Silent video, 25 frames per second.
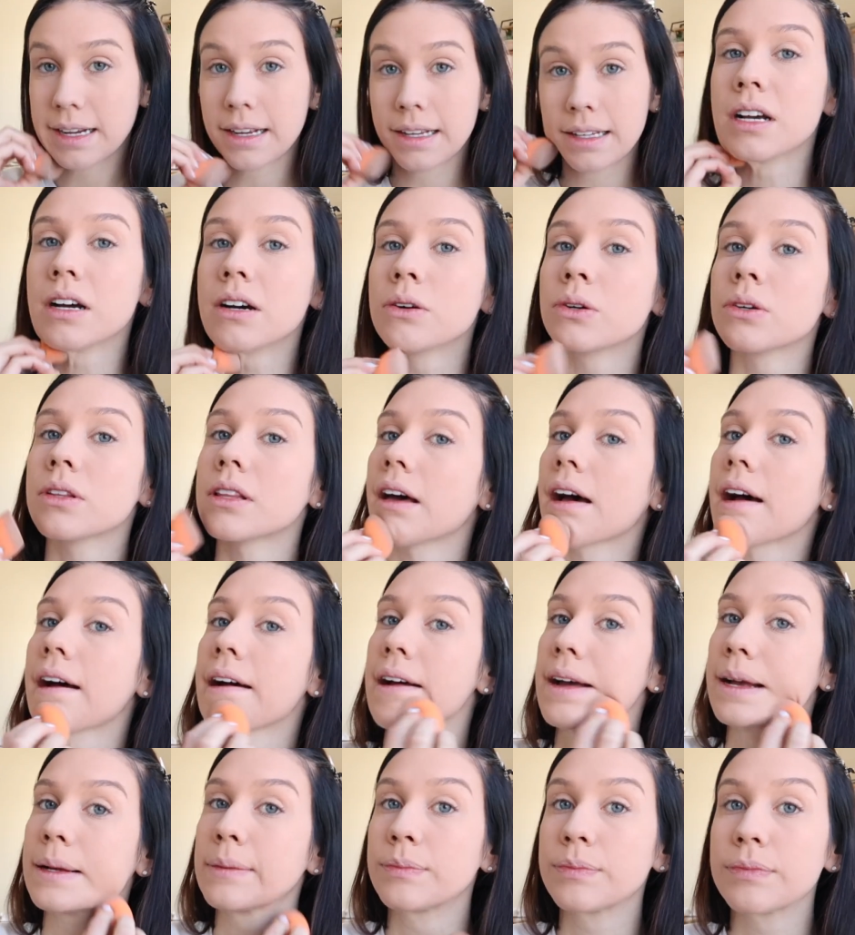Know
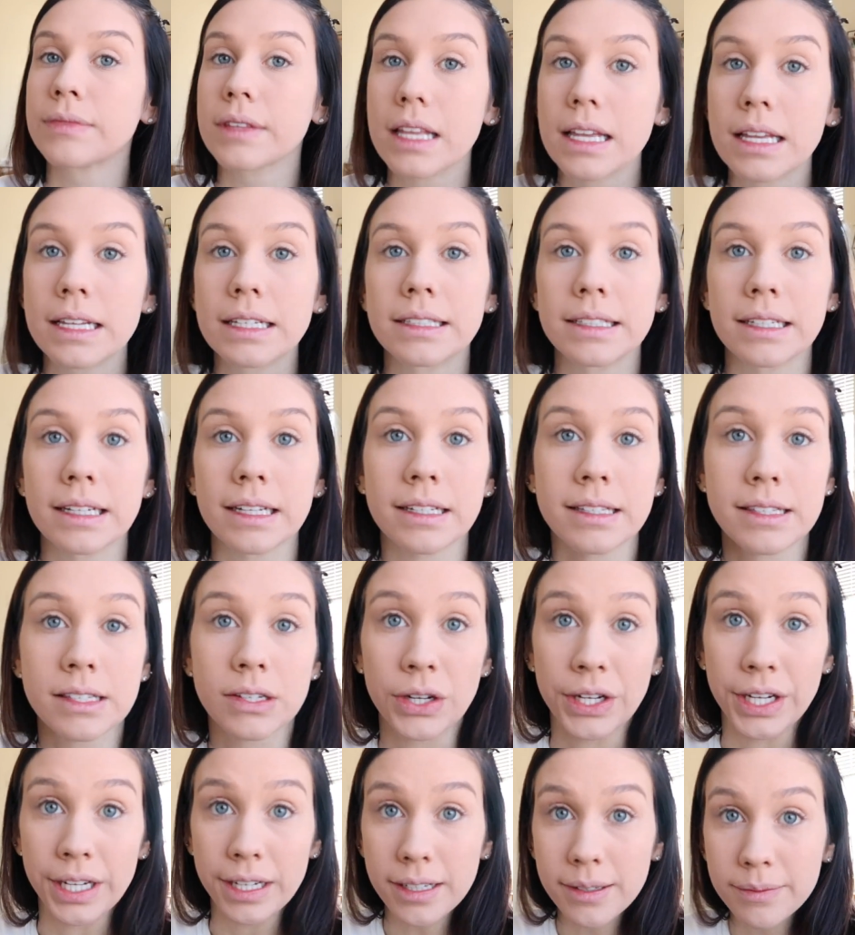that it's
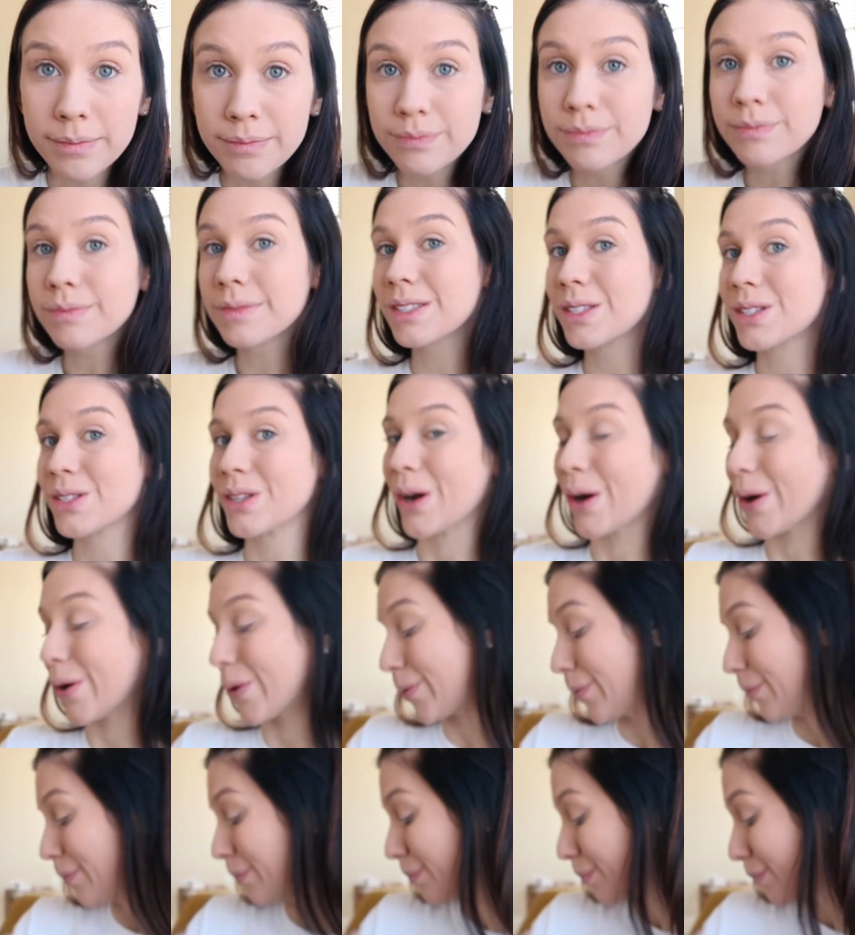good.
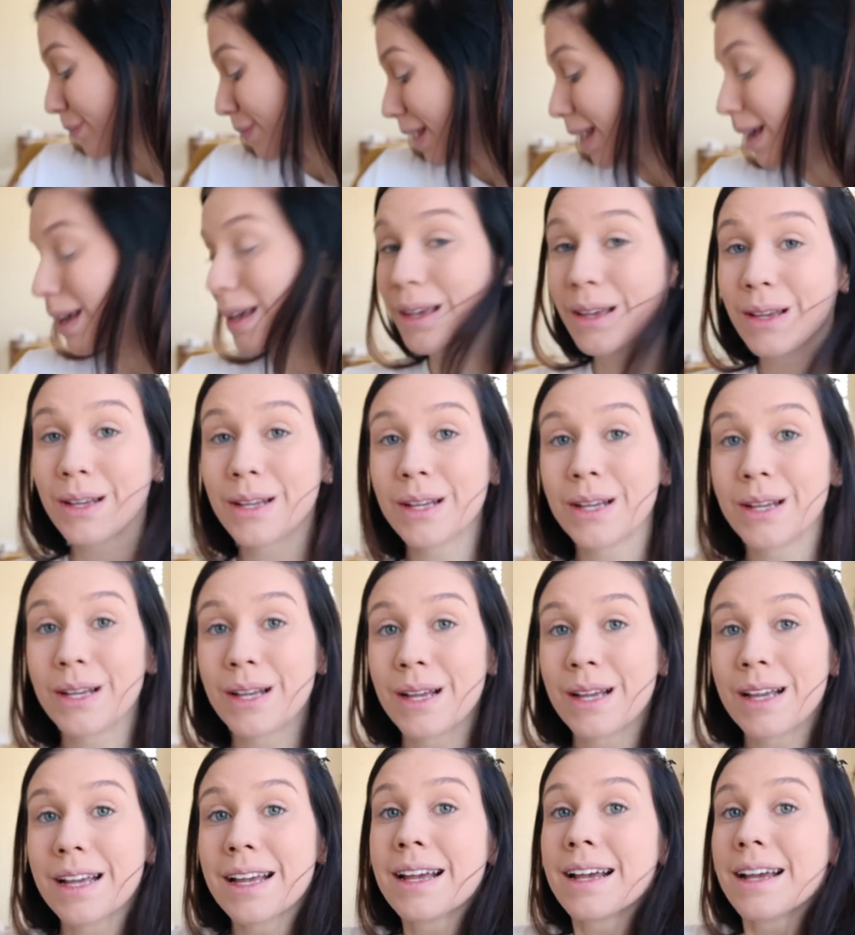So
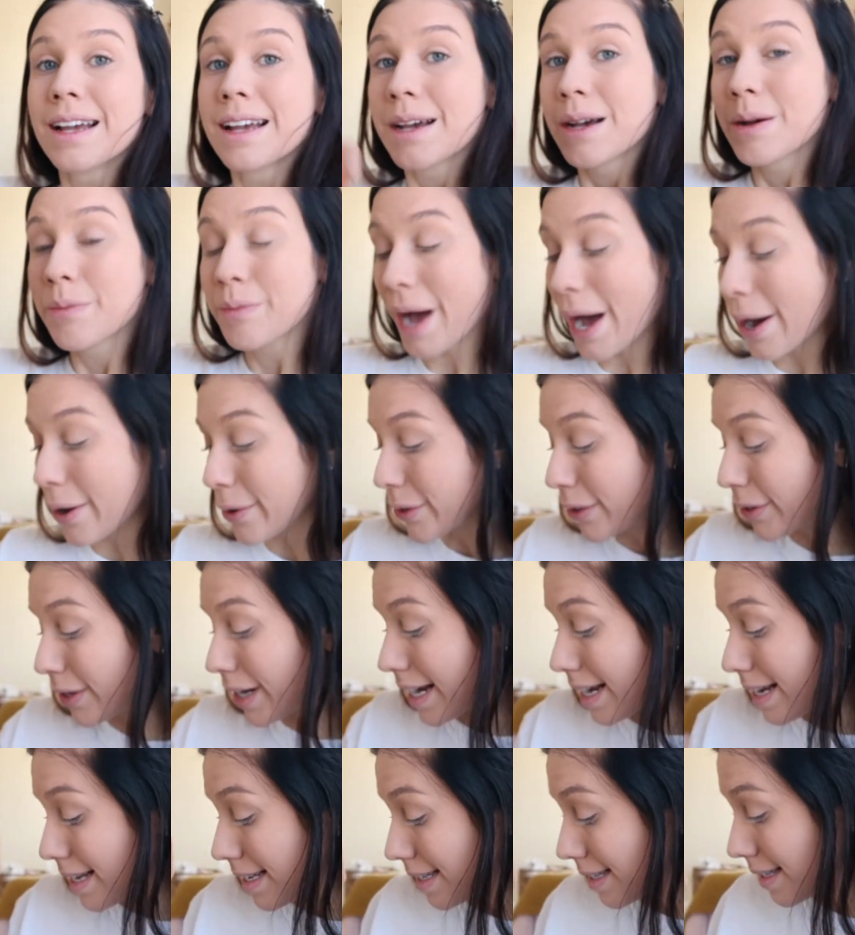powder
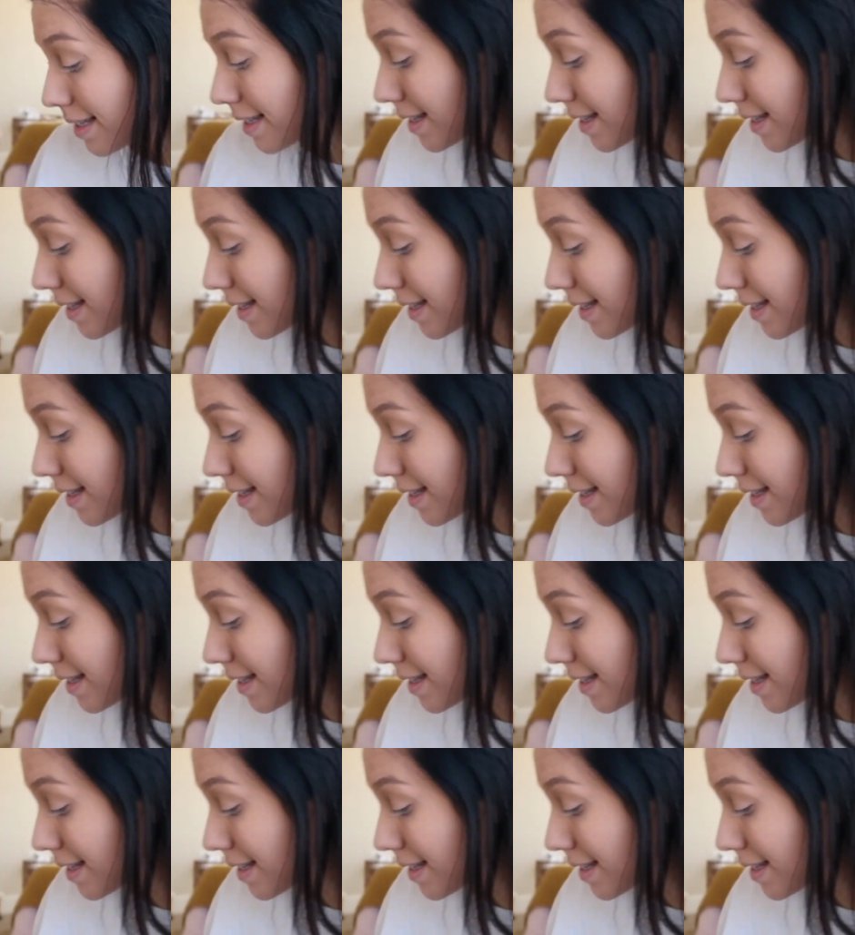is